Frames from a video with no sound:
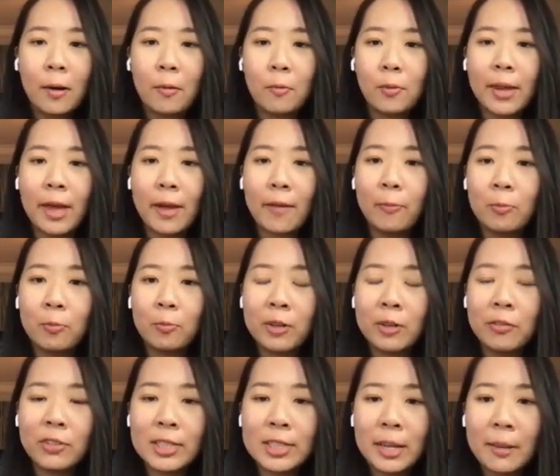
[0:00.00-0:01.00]
we have
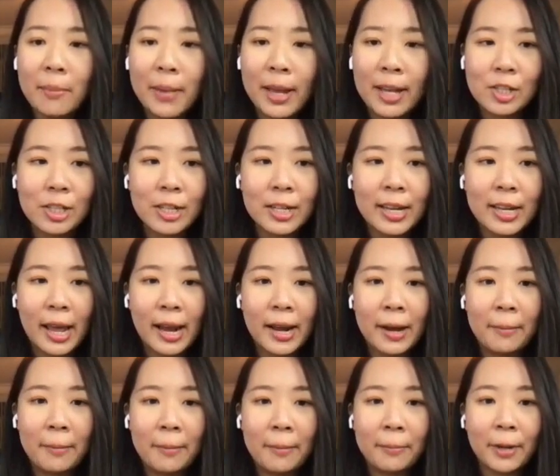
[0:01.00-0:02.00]
previously mentioned that
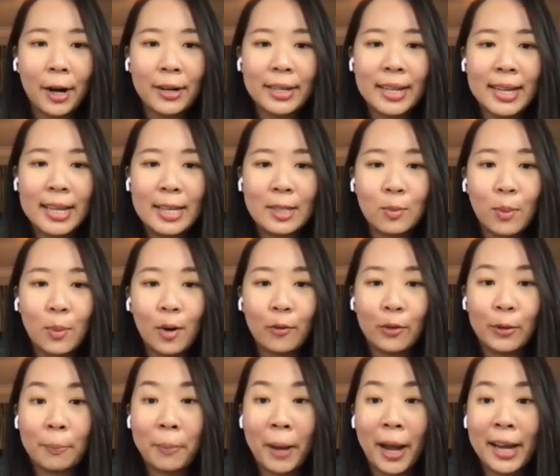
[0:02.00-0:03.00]
Kargi is one of
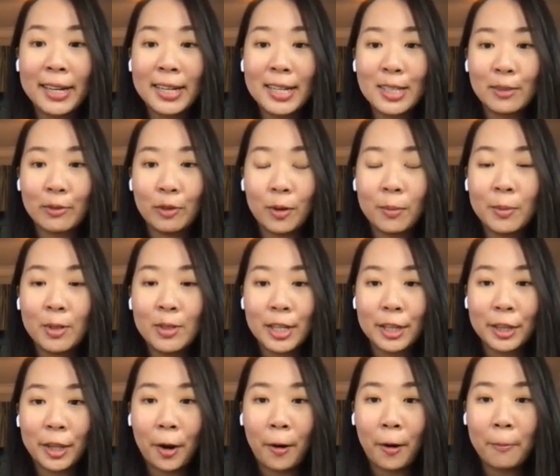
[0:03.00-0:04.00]
the pioneers for music
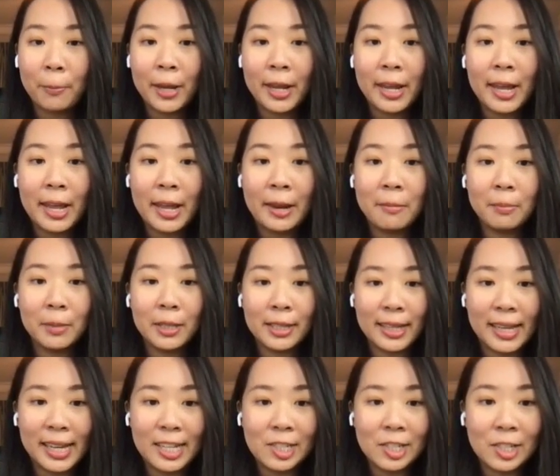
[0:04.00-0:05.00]
therapy in
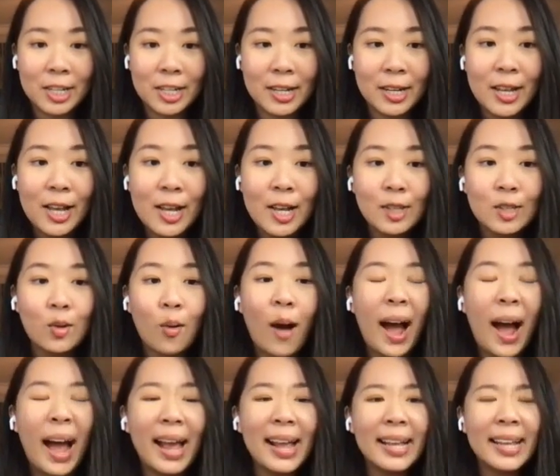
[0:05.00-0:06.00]
Malaysia. So
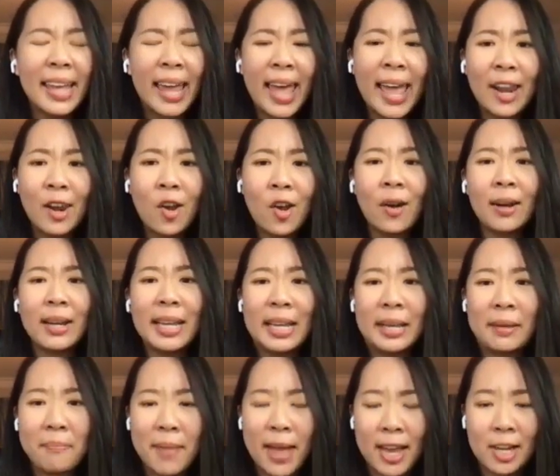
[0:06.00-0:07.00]
I cannot
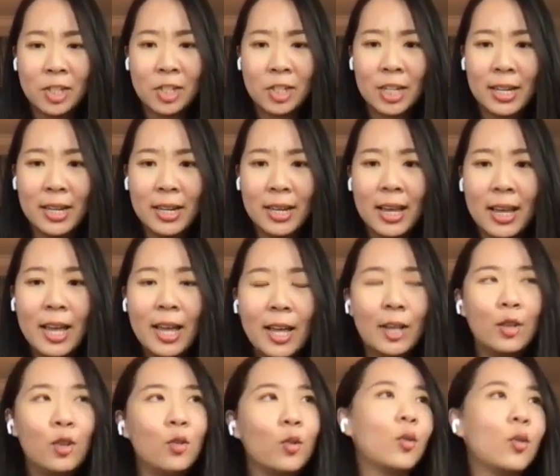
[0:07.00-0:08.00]
imagine,
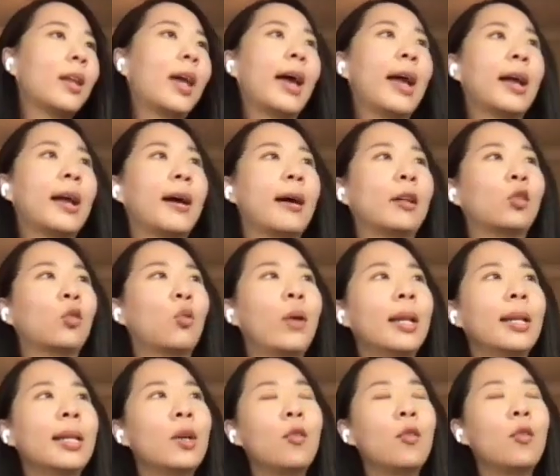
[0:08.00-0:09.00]
like
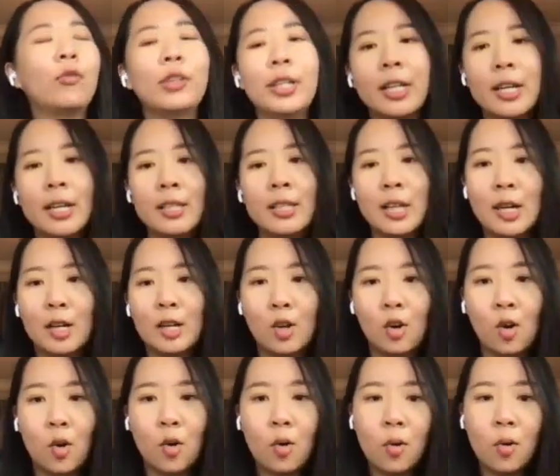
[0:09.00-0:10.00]
20 over years
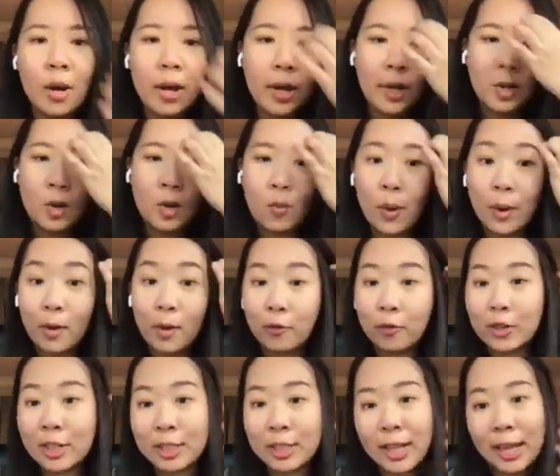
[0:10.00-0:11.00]
ago, when you
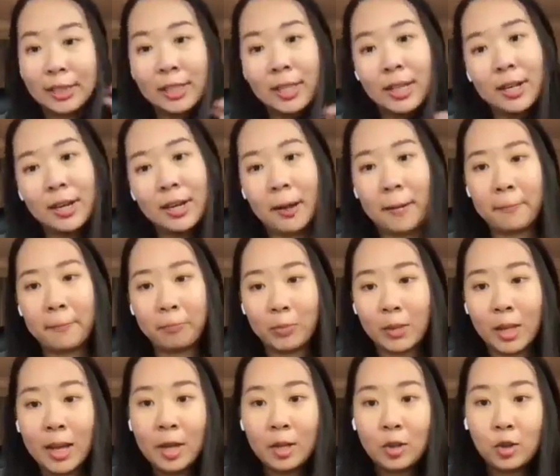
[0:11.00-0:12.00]
first started
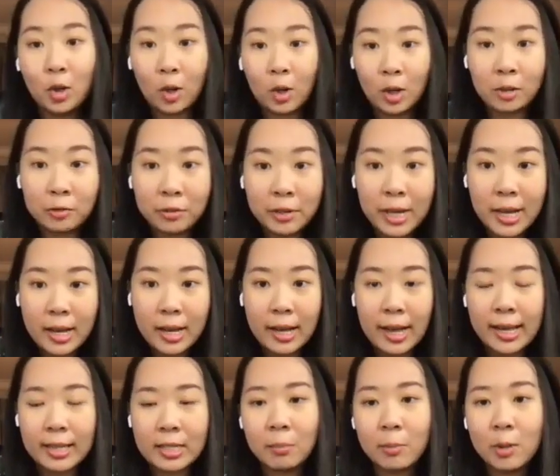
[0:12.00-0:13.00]
your career
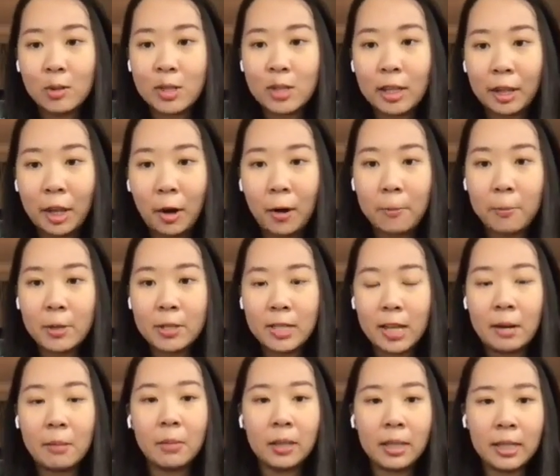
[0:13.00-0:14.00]
as a music therapist
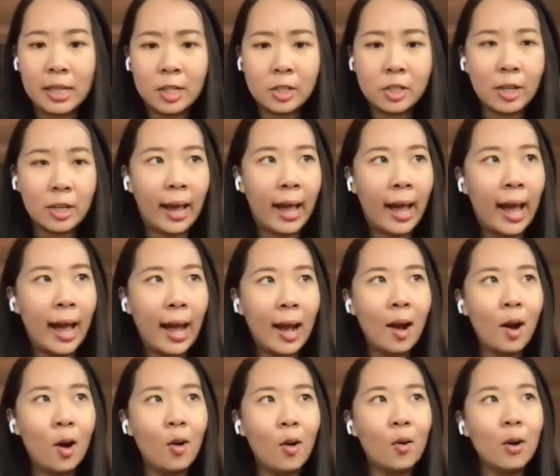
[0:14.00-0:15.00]
in Malaysia,
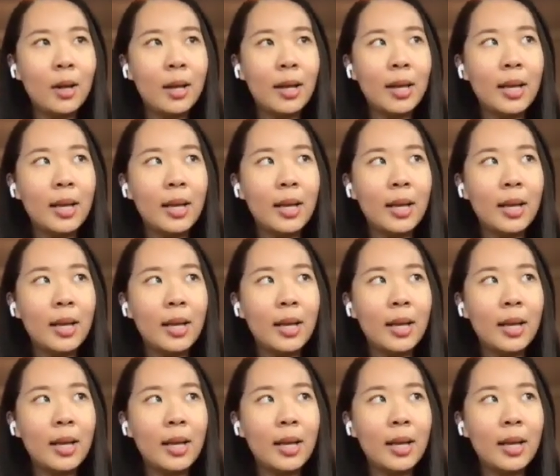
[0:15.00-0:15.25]
how